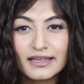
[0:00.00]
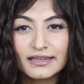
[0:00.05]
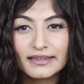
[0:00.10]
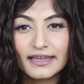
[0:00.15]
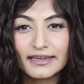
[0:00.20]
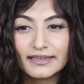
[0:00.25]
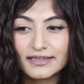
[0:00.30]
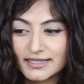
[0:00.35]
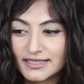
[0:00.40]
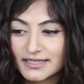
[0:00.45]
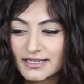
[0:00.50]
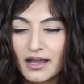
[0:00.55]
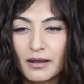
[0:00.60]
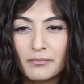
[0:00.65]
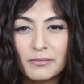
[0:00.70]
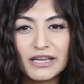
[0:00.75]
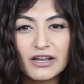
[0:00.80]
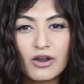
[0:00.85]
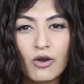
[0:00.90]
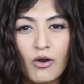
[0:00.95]
that is
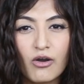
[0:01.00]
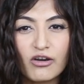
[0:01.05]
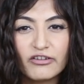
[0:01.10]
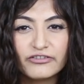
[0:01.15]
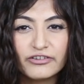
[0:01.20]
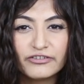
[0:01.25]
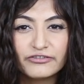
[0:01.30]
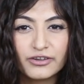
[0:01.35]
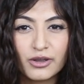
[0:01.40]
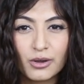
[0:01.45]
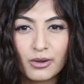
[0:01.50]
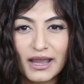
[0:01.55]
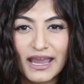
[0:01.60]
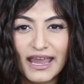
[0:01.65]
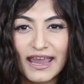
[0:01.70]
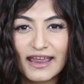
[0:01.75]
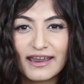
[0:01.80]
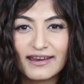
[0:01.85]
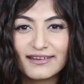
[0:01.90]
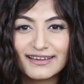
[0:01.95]
coming off of your
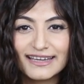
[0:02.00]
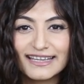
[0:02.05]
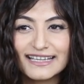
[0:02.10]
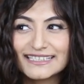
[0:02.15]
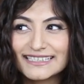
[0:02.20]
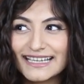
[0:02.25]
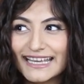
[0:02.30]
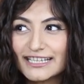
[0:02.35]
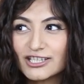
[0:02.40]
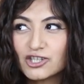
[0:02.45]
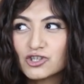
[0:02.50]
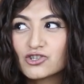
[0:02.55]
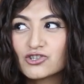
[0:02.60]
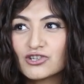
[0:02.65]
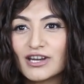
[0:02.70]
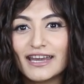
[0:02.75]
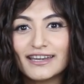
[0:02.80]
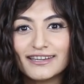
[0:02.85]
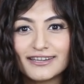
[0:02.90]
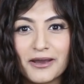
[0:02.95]
hair is like
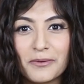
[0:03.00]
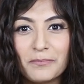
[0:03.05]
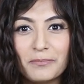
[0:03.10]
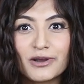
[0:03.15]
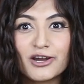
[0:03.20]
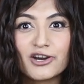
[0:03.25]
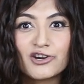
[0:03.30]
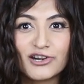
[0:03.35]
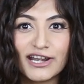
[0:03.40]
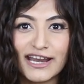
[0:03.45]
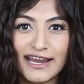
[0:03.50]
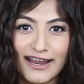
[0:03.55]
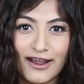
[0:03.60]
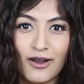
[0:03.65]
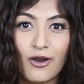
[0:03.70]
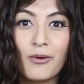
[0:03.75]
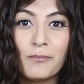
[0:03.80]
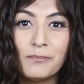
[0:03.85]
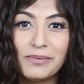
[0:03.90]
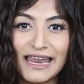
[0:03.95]
straight up gray
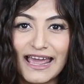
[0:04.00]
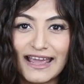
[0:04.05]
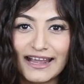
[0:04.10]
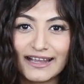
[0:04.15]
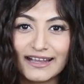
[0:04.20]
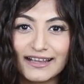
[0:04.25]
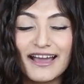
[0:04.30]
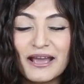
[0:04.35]
or black.